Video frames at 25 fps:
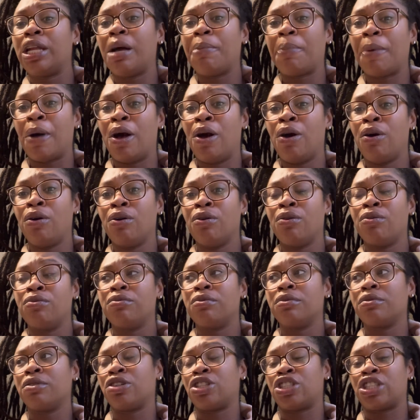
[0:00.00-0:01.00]
up on
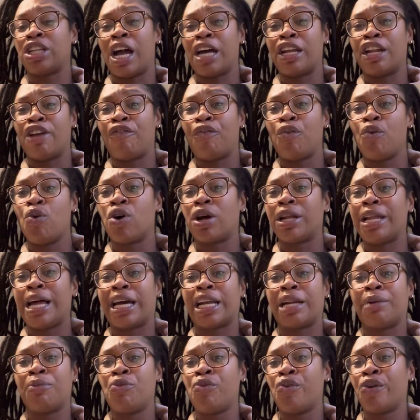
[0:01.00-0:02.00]
Chrisean at 4 o'clock
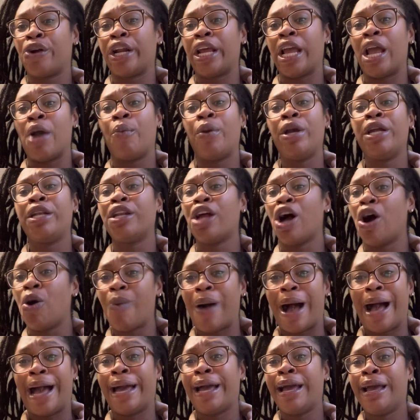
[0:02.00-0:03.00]
in the morning. And we know
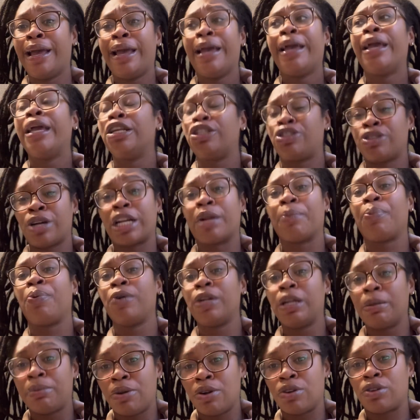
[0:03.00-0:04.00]
why he trying to
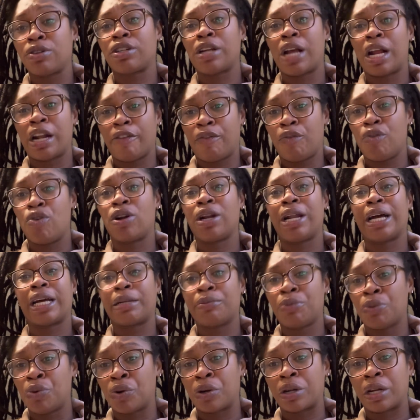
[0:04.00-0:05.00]
pull up on Chrisean at 4 o'clock in
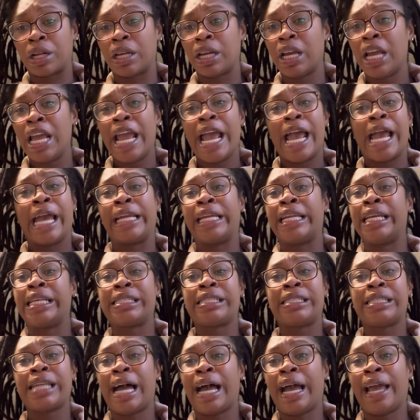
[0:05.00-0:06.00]
the morning. And
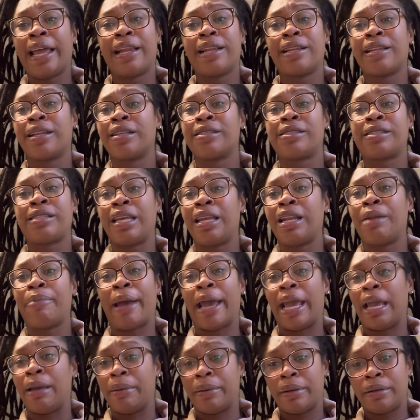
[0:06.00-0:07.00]
it's not, to see the
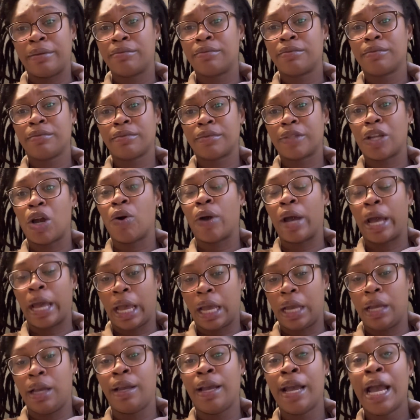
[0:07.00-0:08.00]
baby.
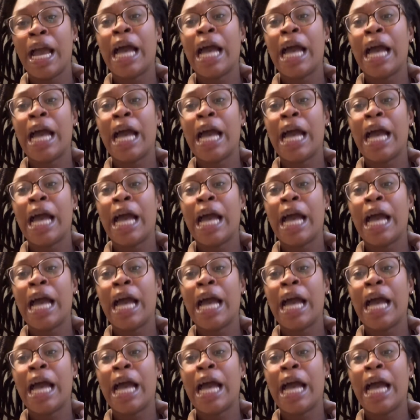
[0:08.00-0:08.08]
Okay?